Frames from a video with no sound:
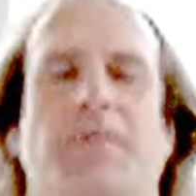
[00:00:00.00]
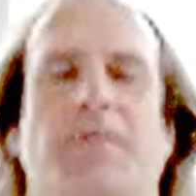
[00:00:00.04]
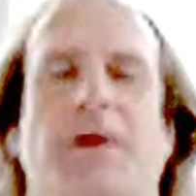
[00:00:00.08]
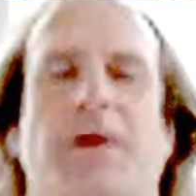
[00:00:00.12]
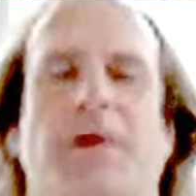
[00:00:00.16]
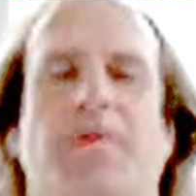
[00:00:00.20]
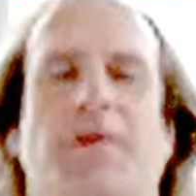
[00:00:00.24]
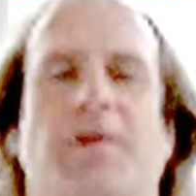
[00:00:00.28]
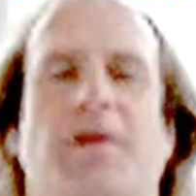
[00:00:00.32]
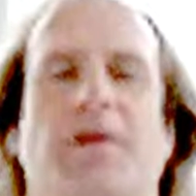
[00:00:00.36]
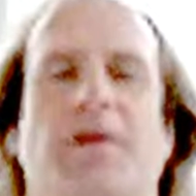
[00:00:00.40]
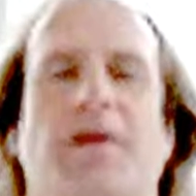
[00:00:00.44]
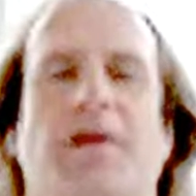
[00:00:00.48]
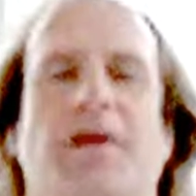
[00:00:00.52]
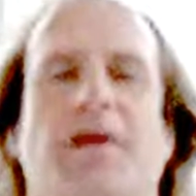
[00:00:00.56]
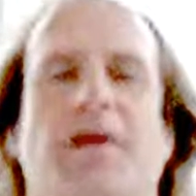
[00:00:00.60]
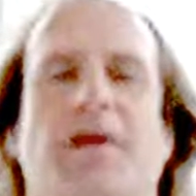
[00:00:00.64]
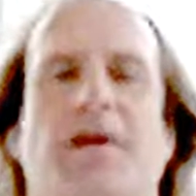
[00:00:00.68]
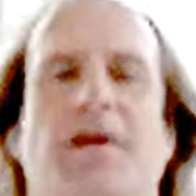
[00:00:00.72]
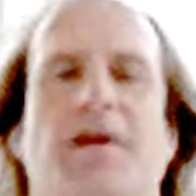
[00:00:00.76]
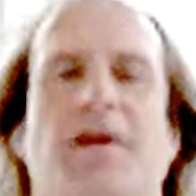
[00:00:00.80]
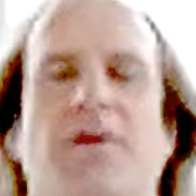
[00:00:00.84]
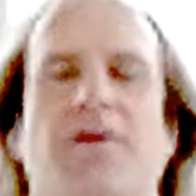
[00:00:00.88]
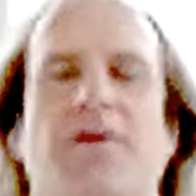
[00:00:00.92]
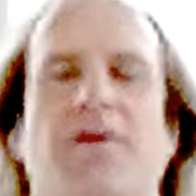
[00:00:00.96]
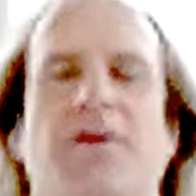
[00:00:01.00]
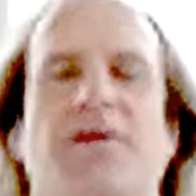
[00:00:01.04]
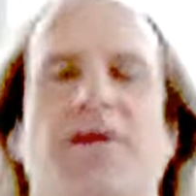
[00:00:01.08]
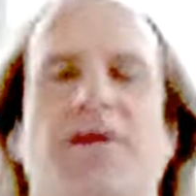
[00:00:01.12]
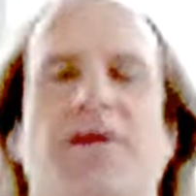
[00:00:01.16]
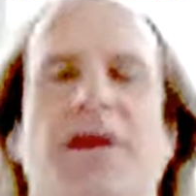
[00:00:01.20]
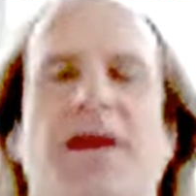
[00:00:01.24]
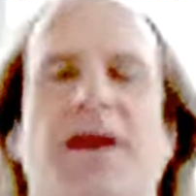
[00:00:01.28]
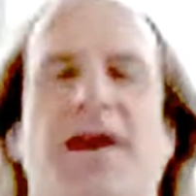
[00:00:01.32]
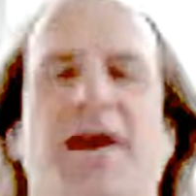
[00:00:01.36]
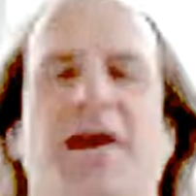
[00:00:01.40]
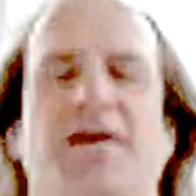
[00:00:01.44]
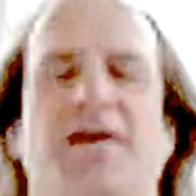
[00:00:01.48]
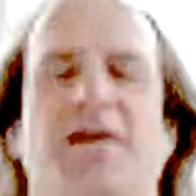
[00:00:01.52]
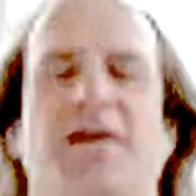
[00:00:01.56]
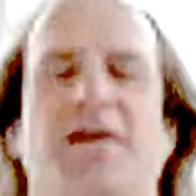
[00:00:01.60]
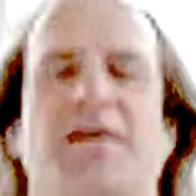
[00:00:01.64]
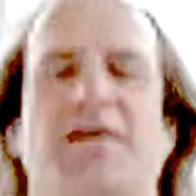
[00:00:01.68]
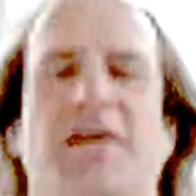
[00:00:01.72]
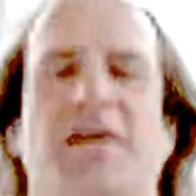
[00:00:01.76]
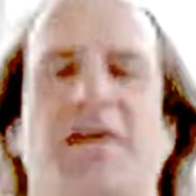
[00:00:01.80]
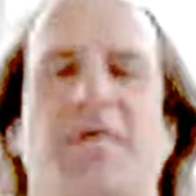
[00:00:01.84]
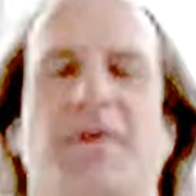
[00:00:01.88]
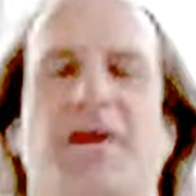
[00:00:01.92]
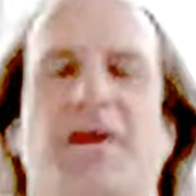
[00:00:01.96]
people who think they can't
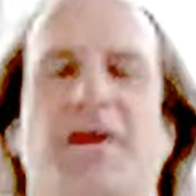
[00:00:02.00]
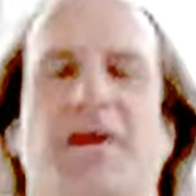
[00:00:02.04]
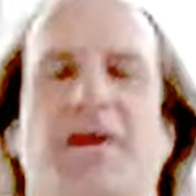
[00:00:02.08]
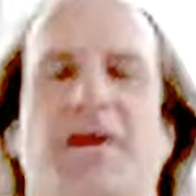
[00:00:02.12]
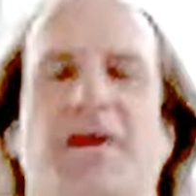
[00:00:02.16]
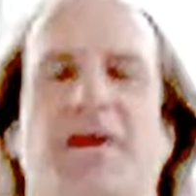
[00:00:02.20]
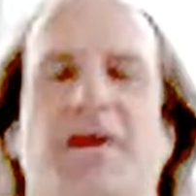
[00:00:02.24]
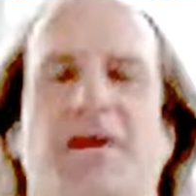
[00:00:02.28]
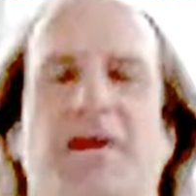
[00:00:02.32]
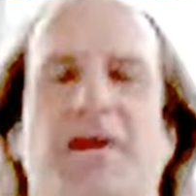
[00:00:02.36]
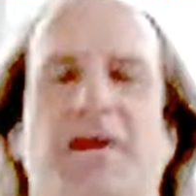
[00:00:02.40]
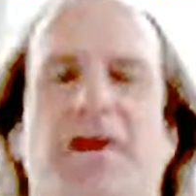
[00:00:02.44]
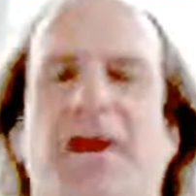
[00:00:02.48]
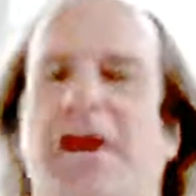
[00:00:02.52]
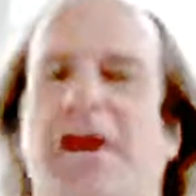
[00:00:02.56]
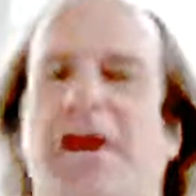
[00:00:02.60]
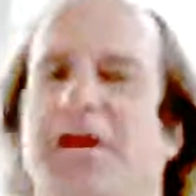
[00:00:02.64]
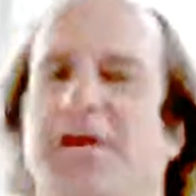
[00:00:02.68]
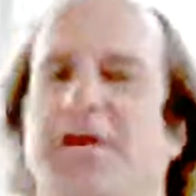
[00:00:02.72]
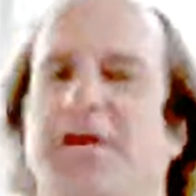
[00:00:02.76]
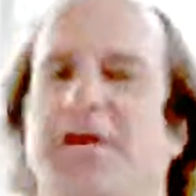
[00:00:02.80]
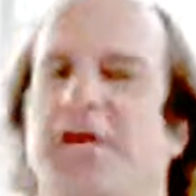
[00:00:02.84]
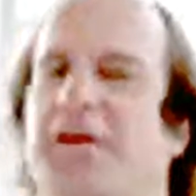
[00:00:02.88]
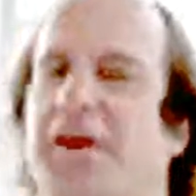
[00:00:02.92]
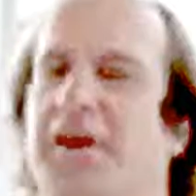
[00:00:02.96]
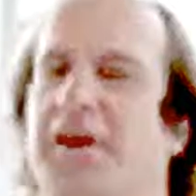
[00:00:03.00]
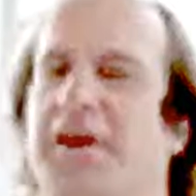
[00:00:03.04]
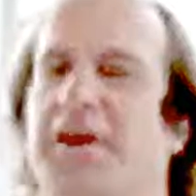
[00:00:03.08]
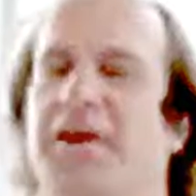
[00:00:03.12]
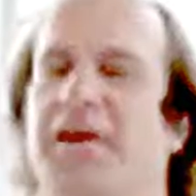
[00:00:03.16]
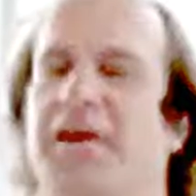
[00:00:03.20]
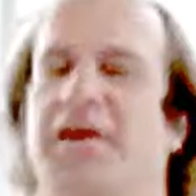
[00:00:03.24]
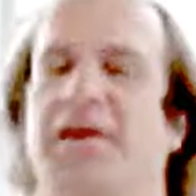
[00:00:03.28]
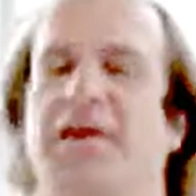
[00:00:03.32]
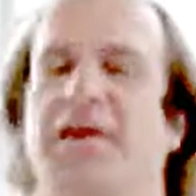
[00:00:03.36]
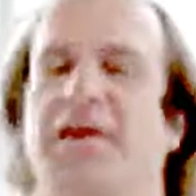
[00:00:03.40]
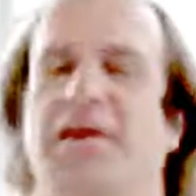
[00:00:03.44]
do something can't do it,